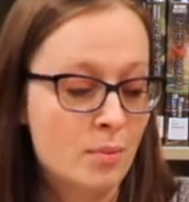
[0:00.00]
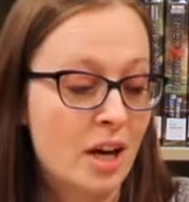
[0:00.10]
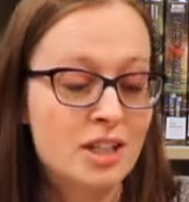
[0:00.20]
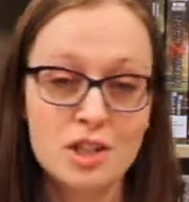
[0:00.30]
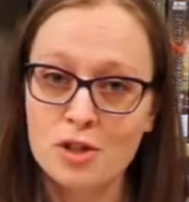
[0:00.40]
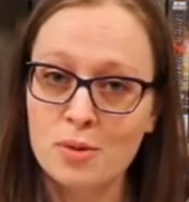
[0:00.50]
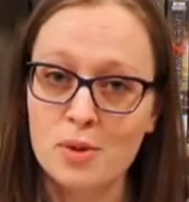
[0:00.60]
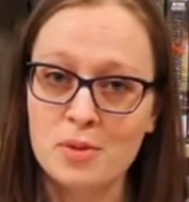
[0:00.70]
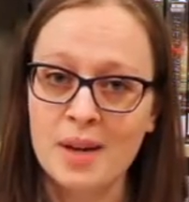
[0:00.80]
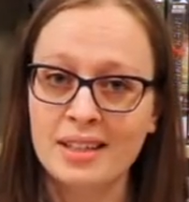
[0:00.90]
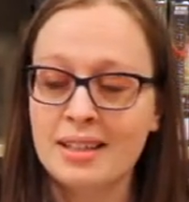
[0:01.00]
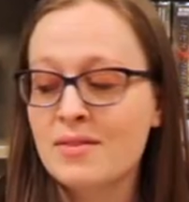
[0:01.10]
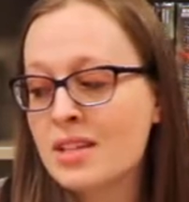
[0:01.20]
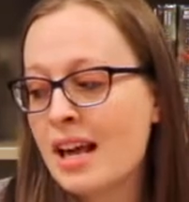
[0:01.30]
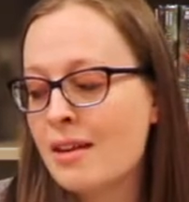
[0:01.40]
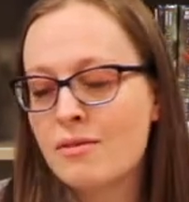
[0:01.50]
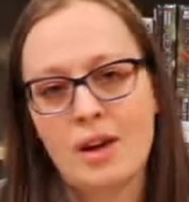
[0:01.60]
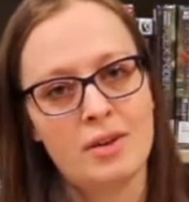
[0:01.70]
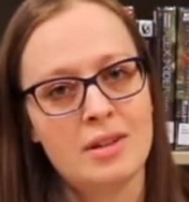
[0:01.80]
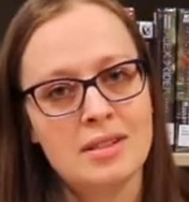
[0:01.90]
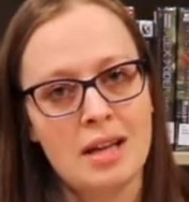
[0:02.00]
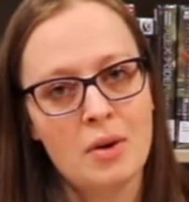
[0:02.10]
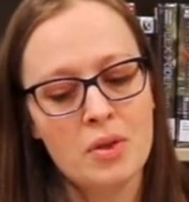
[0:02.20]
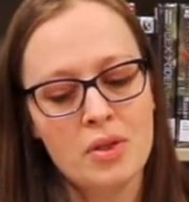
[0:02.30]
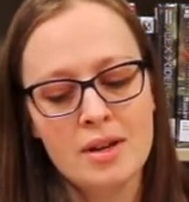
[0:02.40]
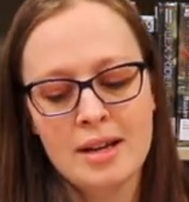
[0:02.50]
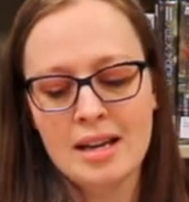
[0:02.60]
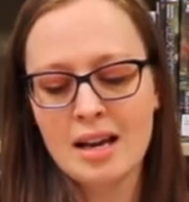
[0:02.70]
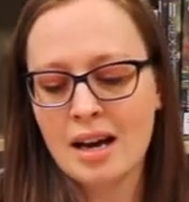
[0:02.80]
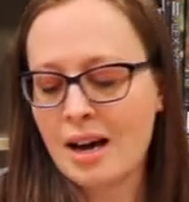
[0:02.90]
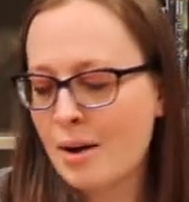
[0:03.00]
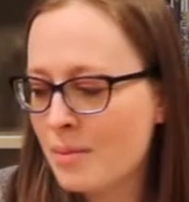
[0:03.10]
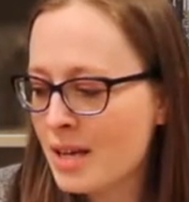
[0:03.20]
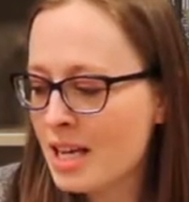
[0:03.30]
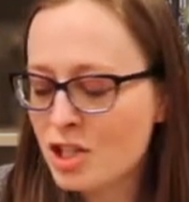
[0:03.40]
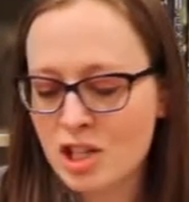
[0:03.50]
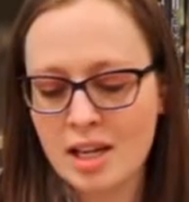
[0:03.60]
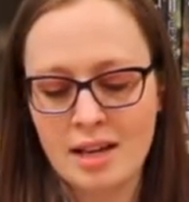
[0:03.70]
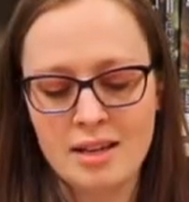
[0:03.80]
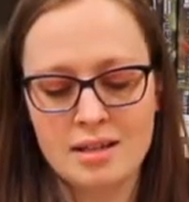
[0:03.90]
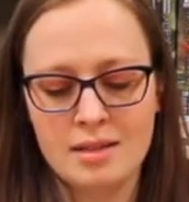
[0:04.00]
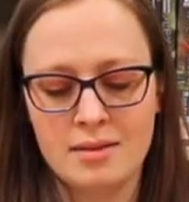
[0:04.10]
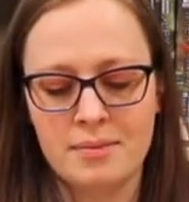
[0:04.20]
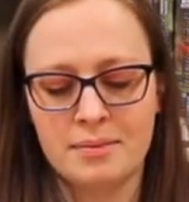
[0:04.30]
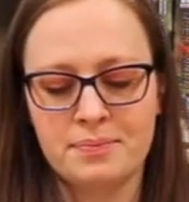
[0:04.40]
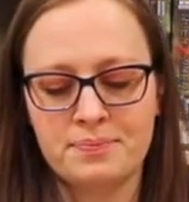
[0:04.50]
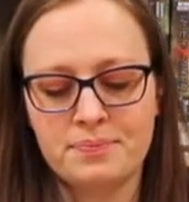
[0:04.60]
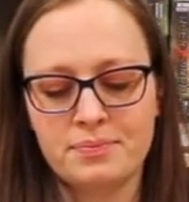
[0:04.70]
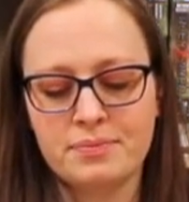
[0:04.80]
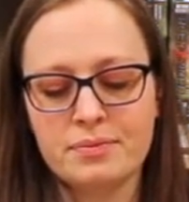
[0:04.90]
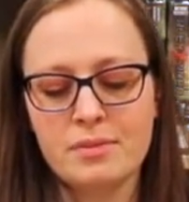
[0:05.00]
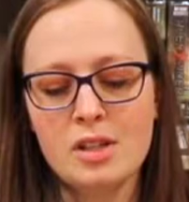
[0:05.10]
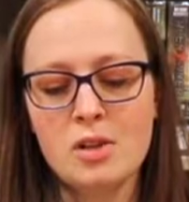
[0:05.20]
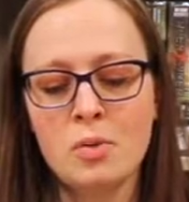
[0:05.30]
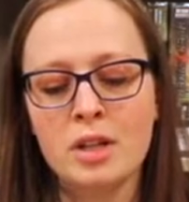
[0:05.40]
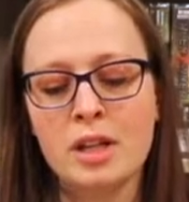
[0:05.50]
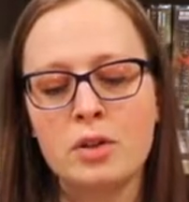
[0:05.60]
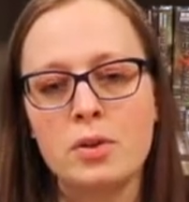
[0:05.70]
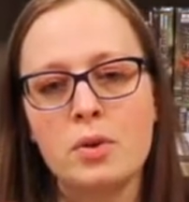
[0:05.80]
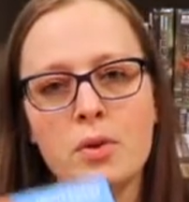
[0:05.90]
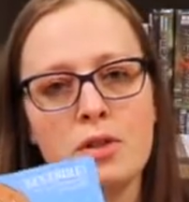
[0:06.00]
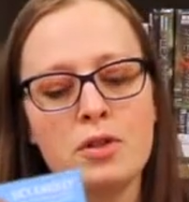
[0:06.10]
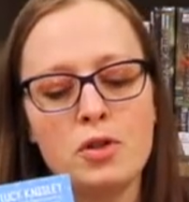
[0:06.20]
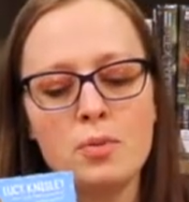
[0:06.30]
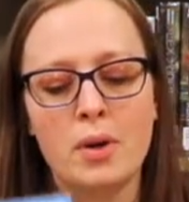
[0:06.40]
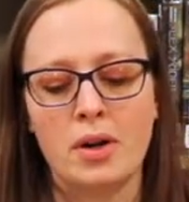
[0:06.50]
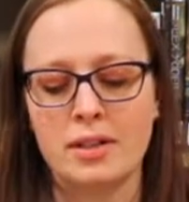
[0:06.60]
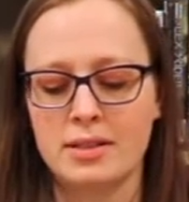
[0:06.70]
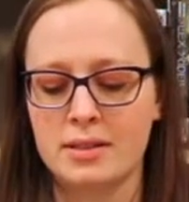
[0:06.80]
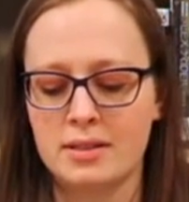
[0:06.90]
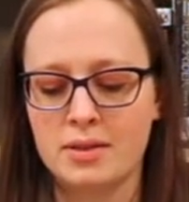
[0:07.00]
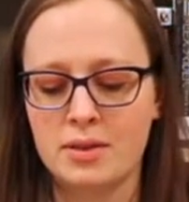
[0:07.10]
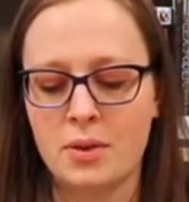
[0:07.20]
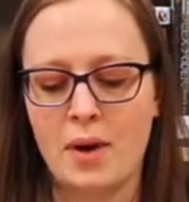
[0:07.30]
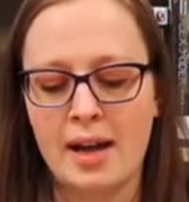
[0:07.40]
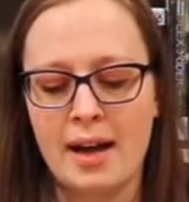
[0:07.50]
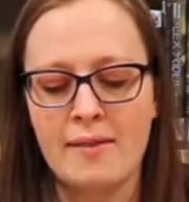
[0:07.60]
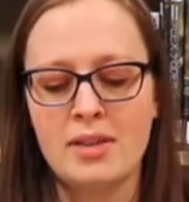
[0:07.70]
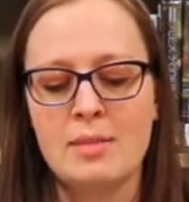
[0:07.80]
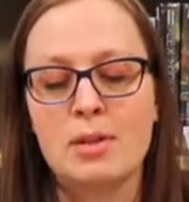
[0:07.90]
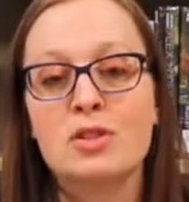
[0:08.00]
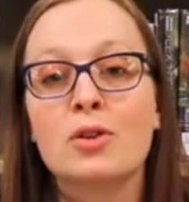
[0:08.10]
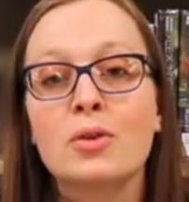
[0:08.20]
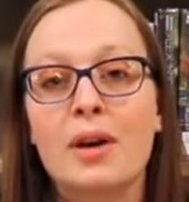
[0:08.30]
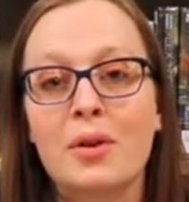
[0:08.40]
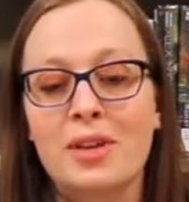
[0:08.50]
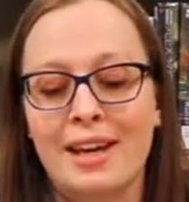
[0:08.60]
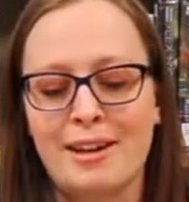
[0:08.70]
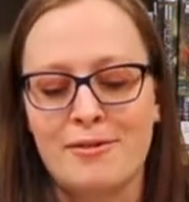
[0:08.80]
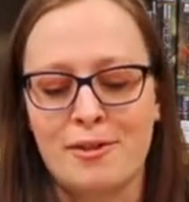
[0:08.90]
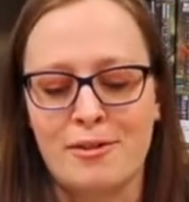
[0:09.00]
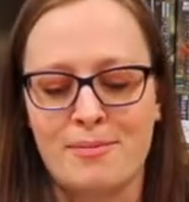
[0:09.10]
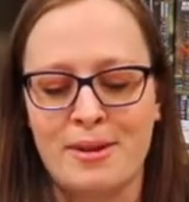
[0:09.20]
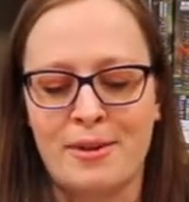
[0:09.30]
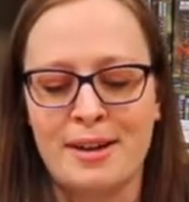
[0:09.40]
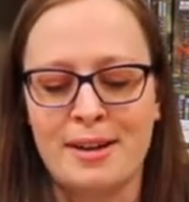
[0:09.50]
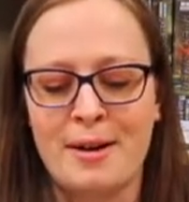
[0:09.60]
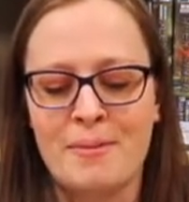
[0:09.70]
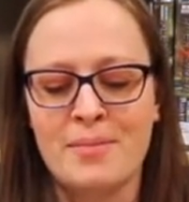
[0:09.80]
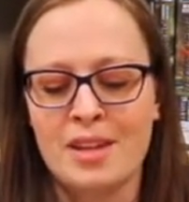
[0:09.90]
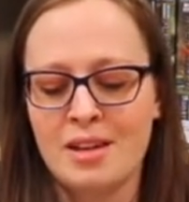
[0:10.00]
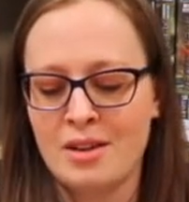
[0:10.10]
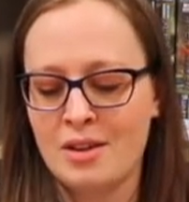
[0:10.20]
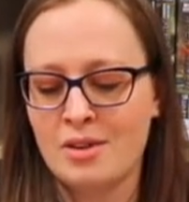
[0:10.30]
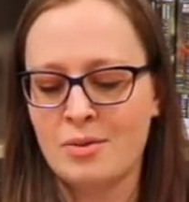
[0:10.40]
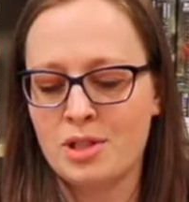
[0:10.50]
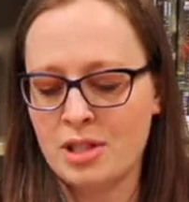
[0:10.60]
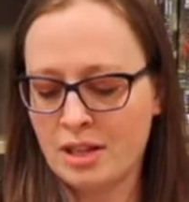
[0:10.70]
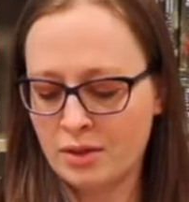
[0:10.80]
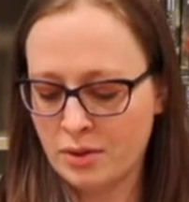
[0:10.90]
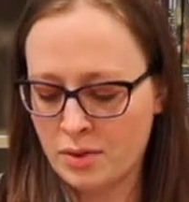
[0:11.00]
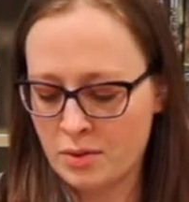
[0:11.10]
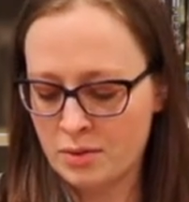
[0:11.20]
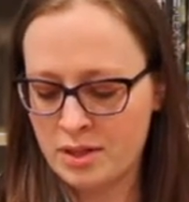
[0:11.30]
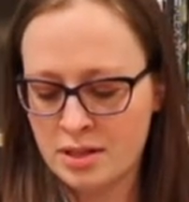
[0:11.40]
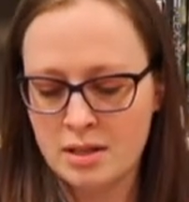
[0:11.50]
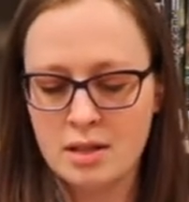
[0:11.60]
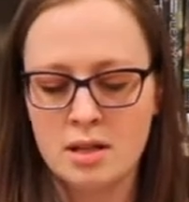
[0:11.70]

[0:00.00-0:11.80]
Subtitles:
practitioner perspectives, and veterans health. Each kit will include 2 books. So I have the maternal health kit in front of me right now, which includes